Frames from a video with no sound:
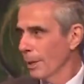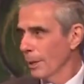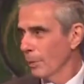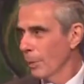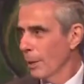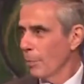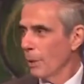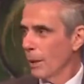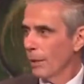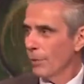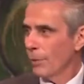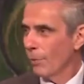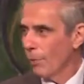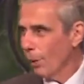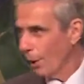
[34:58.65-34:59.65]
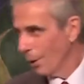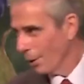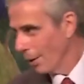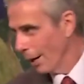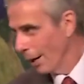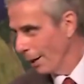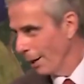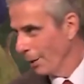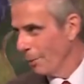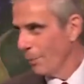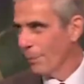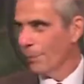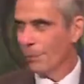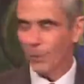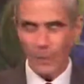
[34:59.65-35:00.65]
reprise of our uh,
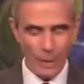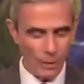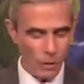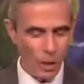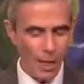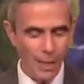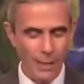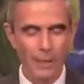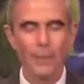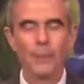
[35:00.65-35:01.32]
chant.